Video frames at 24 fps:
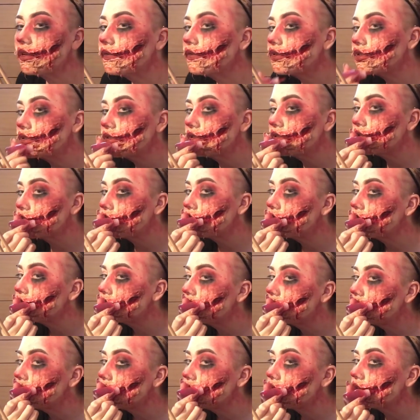But the thing
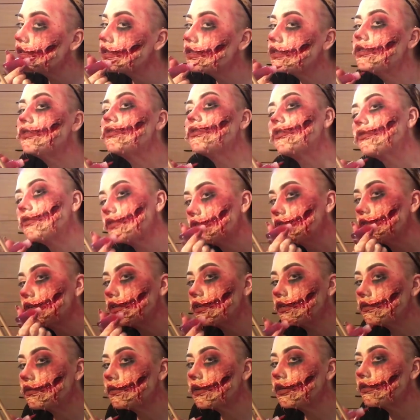is, the
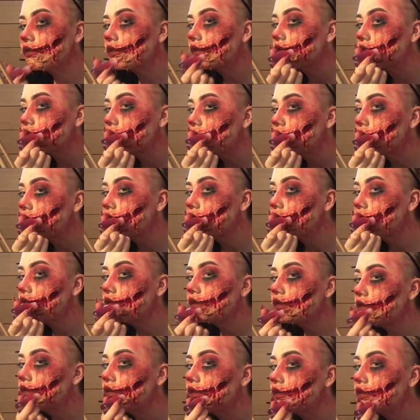ironic thing is
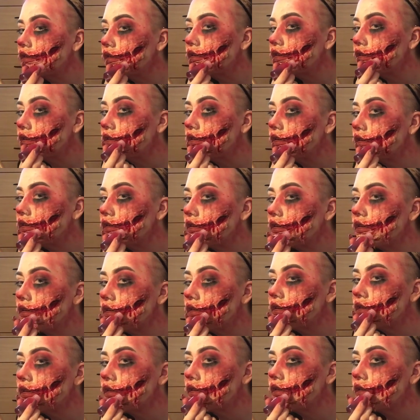that usually
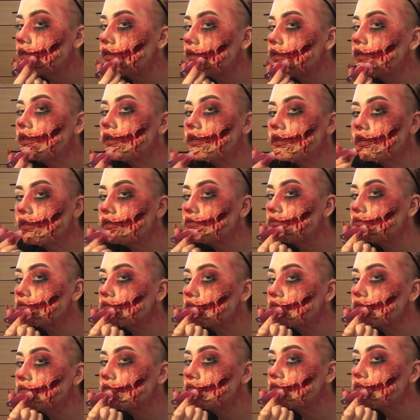when something
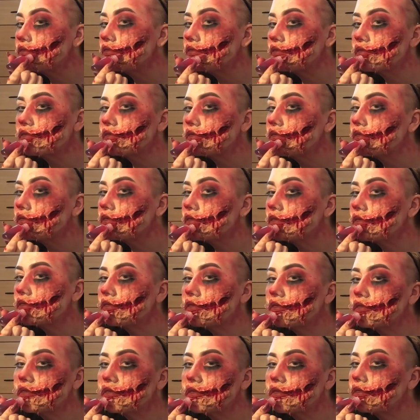happens
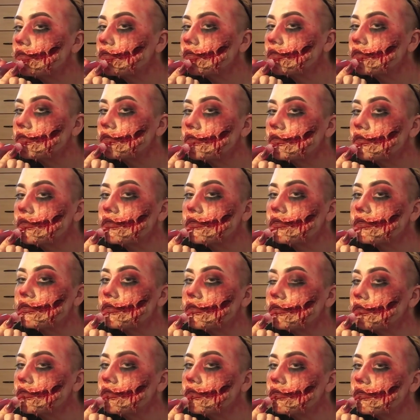like that, my
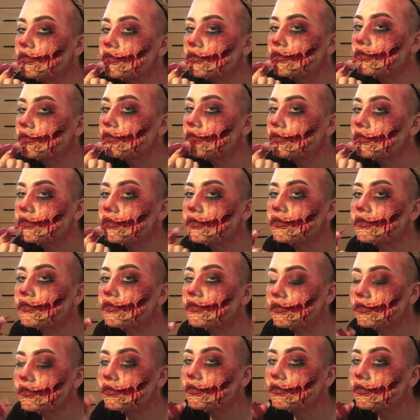nose starts to bleed,